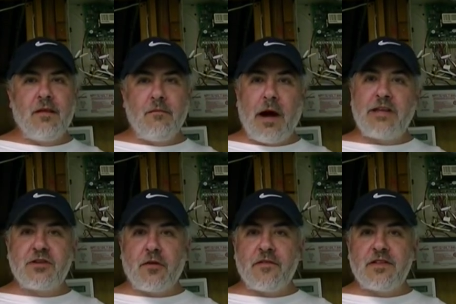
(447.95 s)
My
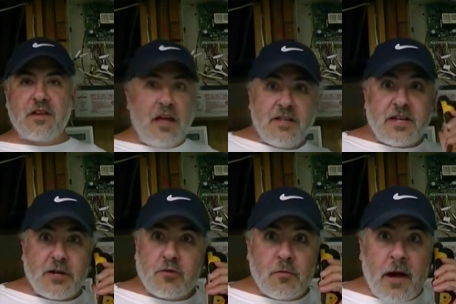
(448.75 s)
service,
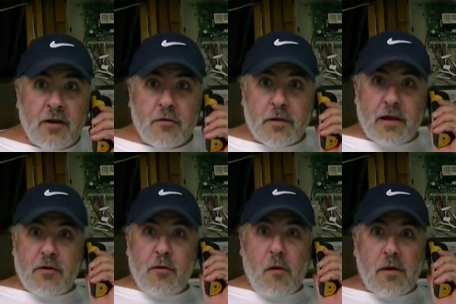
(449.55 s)
central monitoring, are
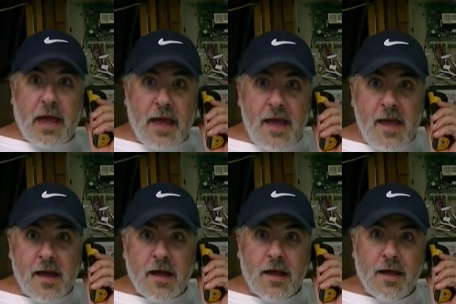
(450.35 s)
you okay?
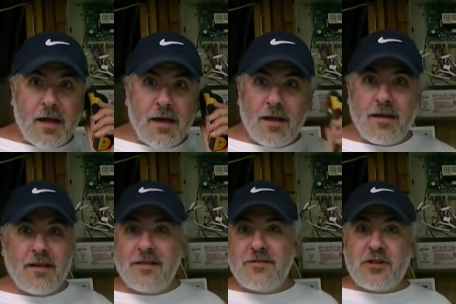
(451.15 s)

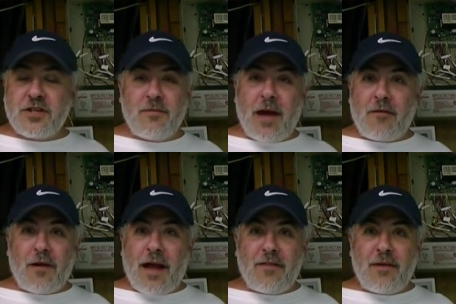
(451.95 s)
Just a matter
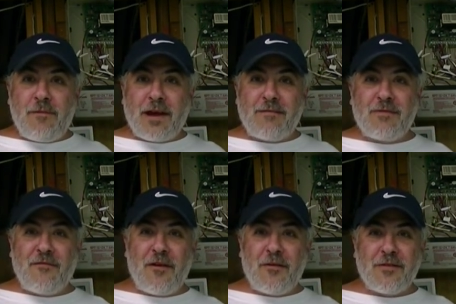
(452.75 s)
of how they pick up the
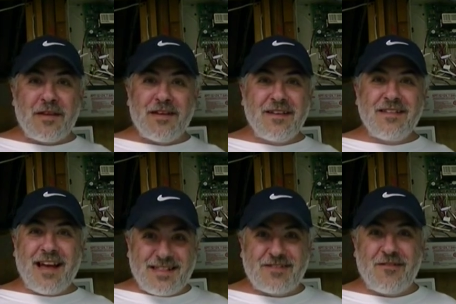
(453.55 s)
phone.
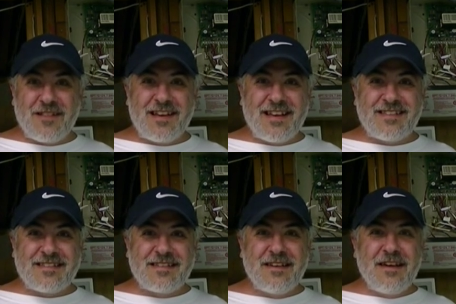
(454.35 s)
That's all it
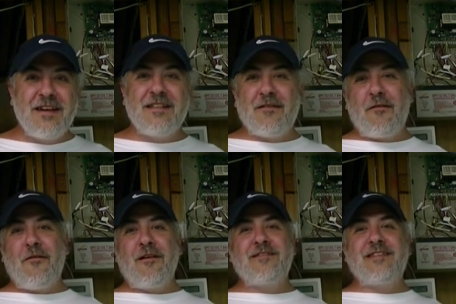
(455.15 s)
is. They're
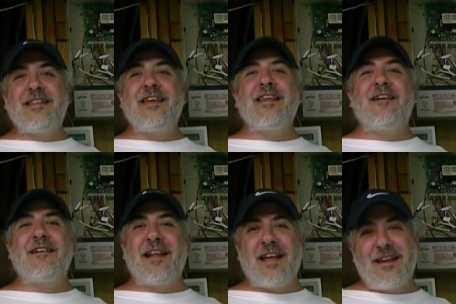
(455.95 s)
all sitting there
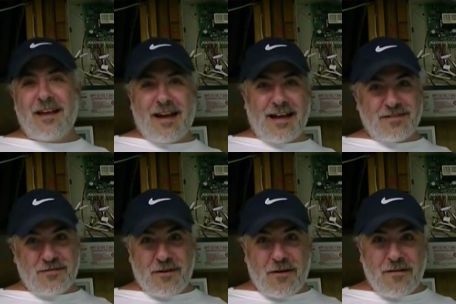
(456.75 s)
in India, as
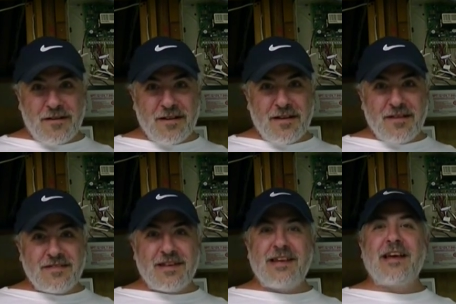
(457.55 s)
you know,
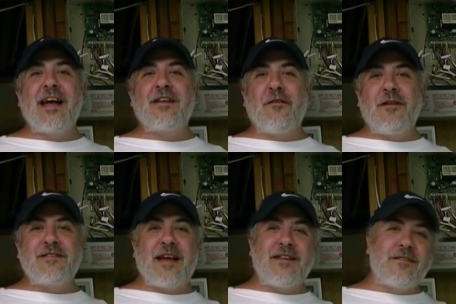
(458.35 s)
sitting at call
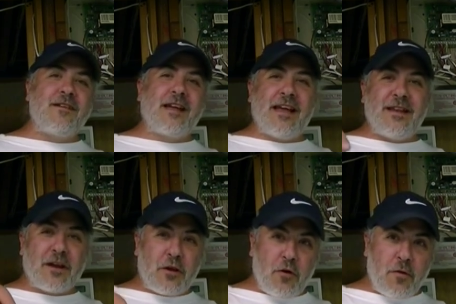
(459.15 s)
center in the
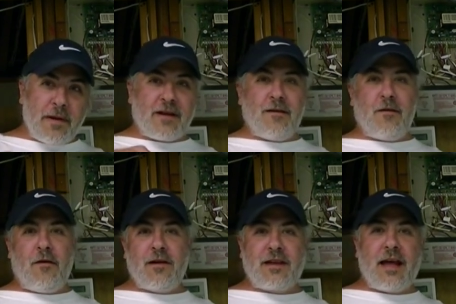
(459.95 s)
cubicle
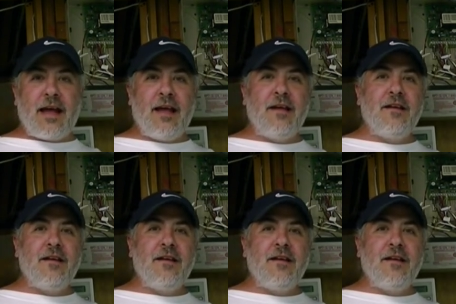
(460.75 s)
all day.